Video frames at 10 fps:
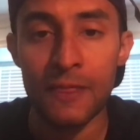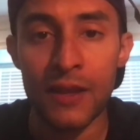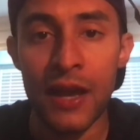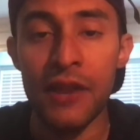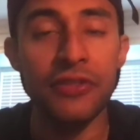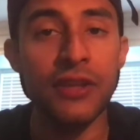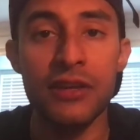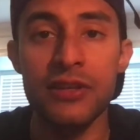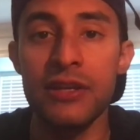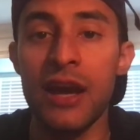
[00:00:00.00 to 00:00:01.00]
I think
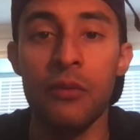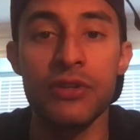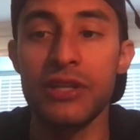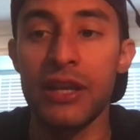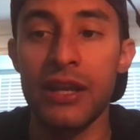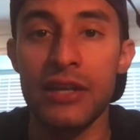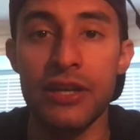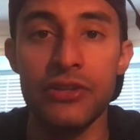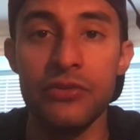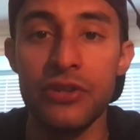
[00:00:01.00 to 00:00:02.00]
that's it. Yeah, once again, guys,
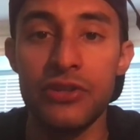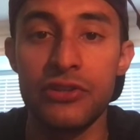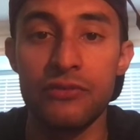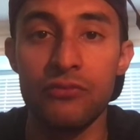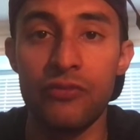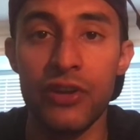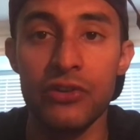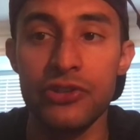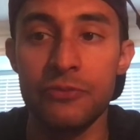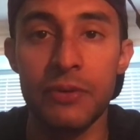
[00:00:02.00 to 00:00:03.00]
I do these
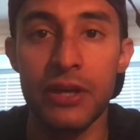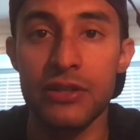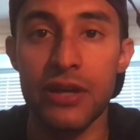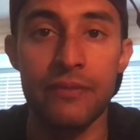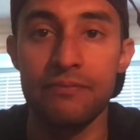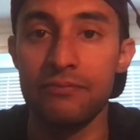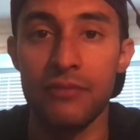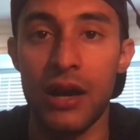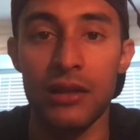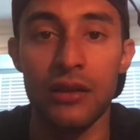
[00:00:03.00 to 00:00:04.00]
videos just because I
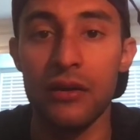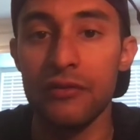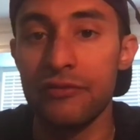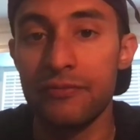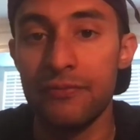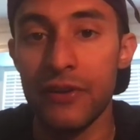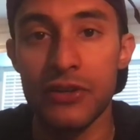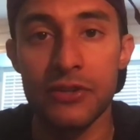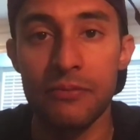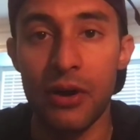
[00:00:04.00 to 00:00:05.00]
love
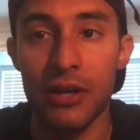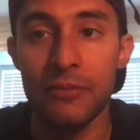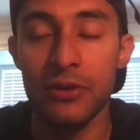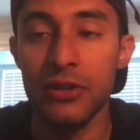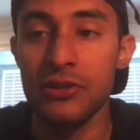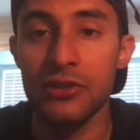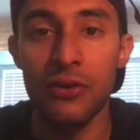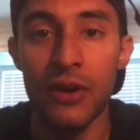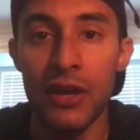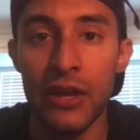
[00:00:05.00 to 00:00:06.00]
fitness and
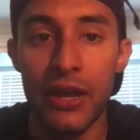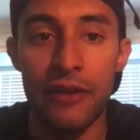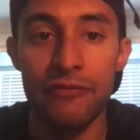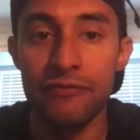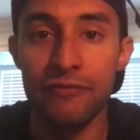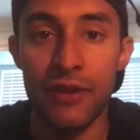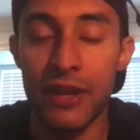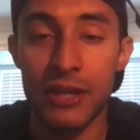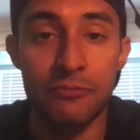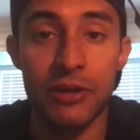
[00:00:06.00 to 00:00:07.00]
bodybuilding. And
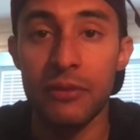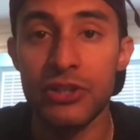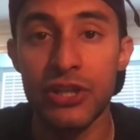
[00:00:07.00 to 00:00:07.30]
that's pretty much